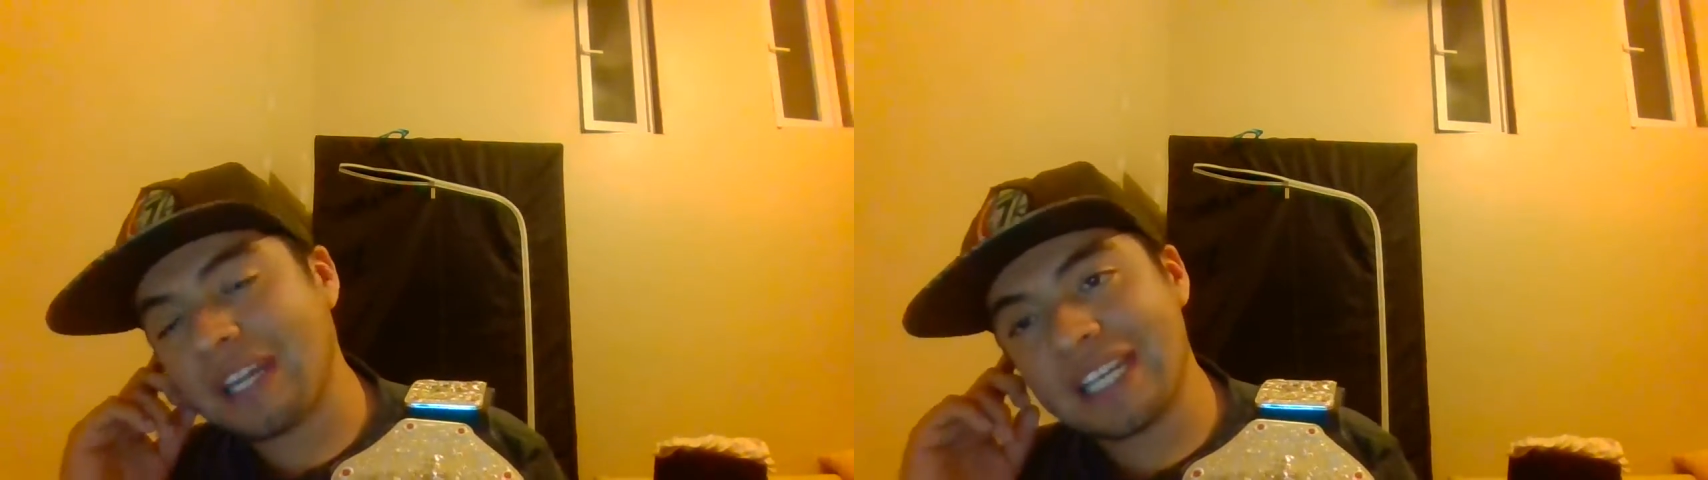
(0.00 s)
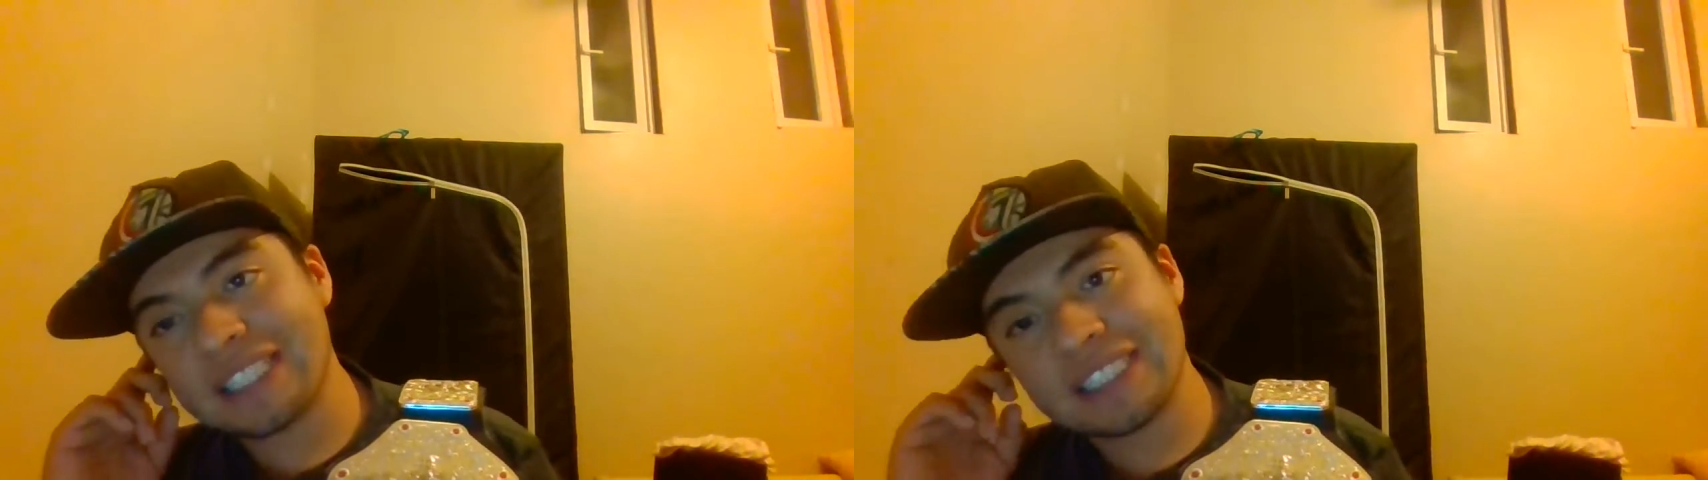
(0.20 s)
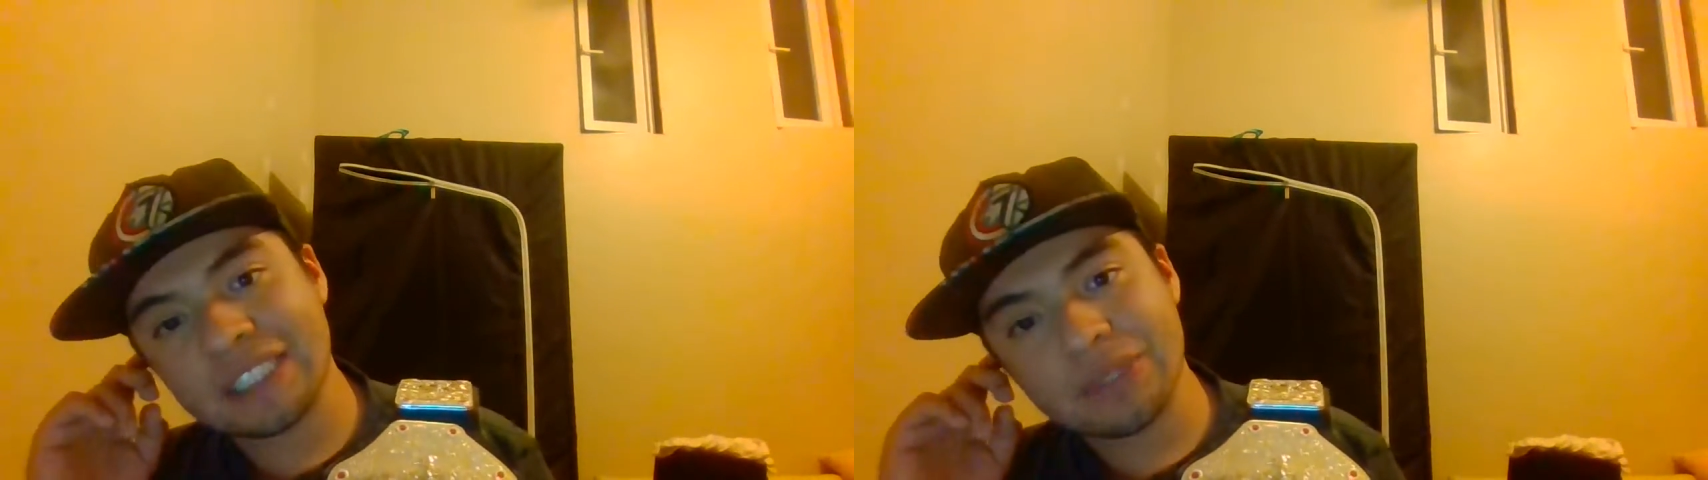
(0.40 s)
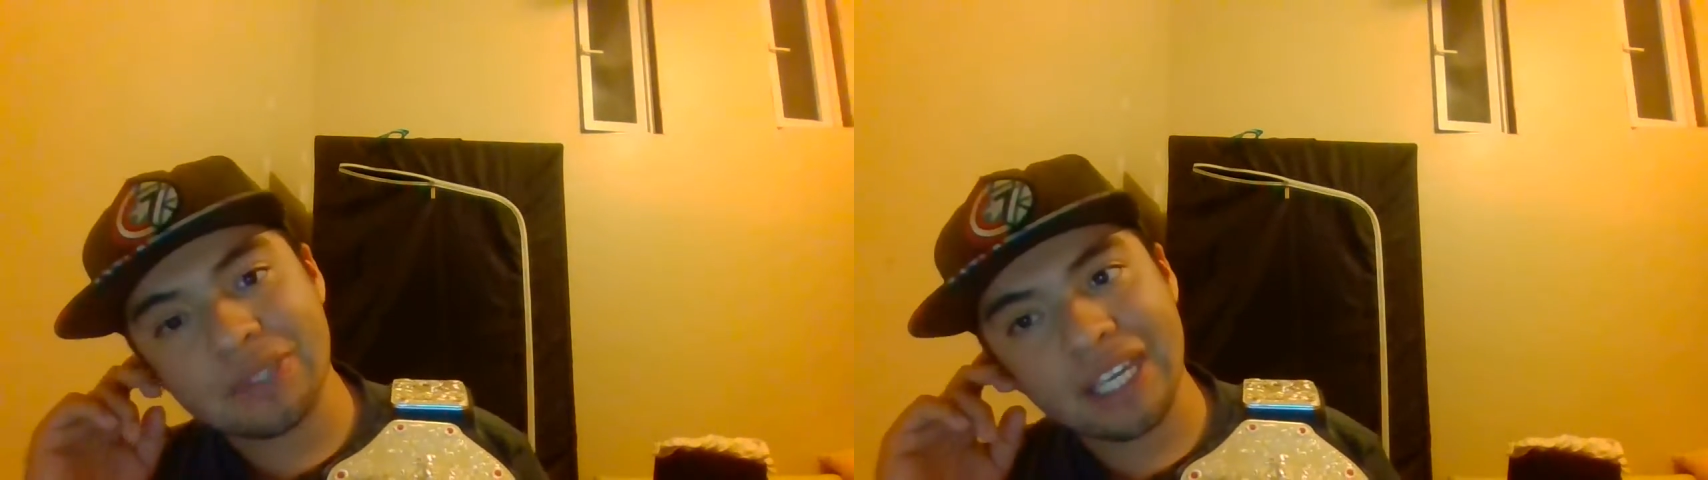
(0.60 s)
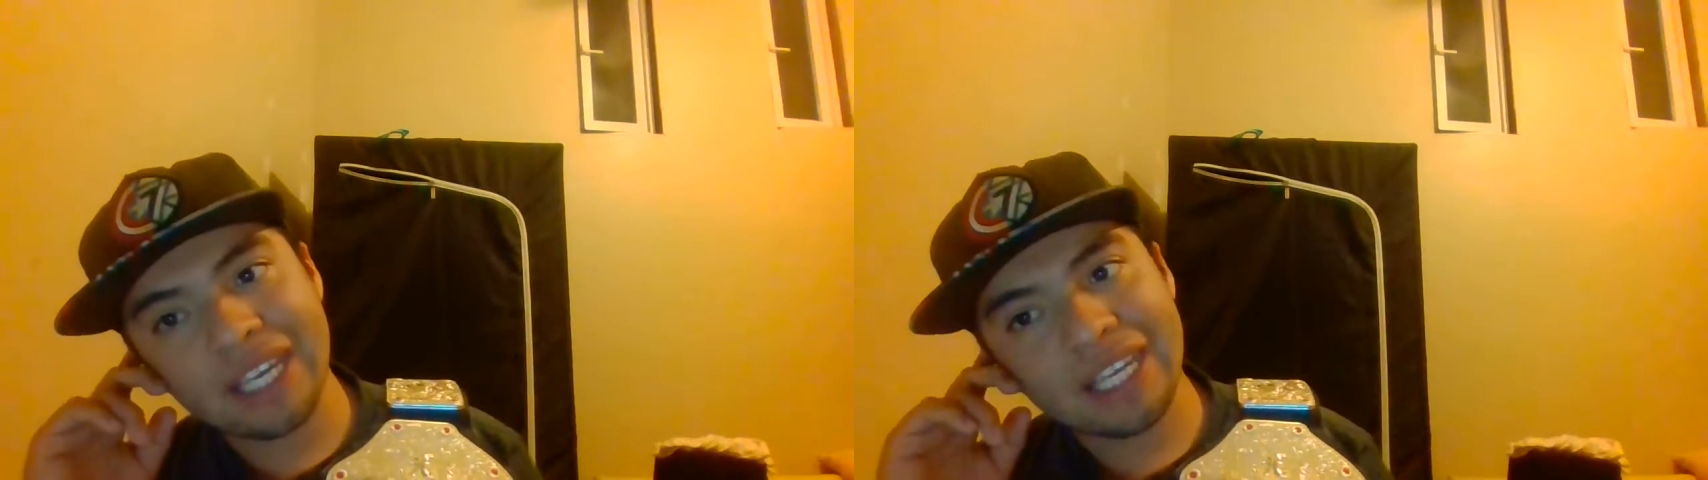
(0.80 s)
NXT UK